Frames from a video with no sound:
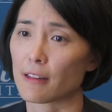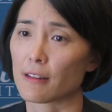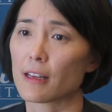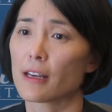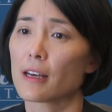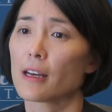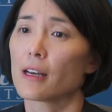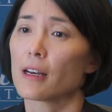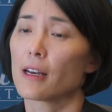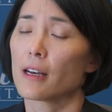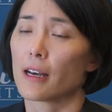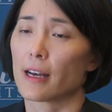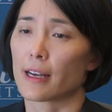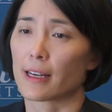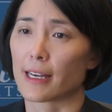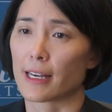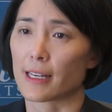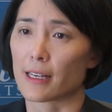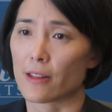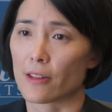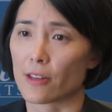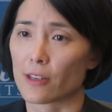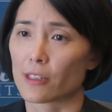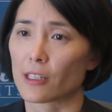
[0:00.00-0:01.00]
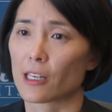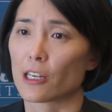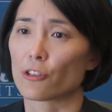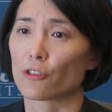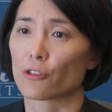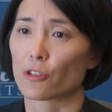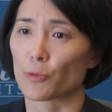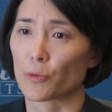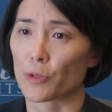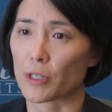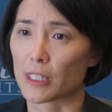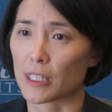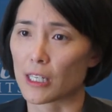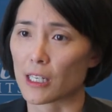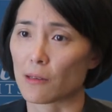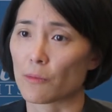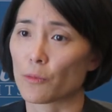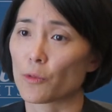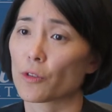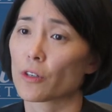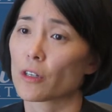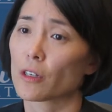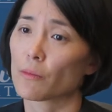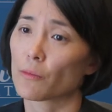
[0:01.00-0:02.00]
in, again, in this country, we're seeing
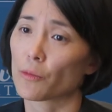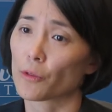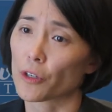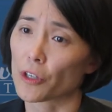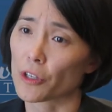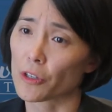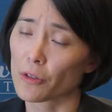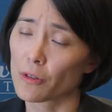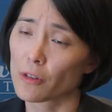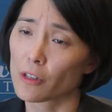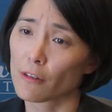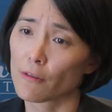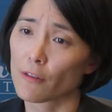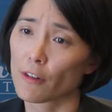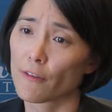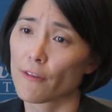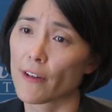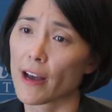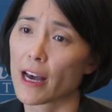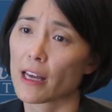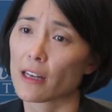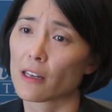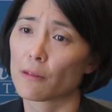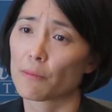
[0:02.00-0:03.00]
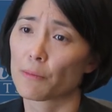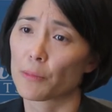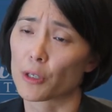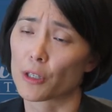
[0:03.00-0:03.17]
more and more use of afatinib,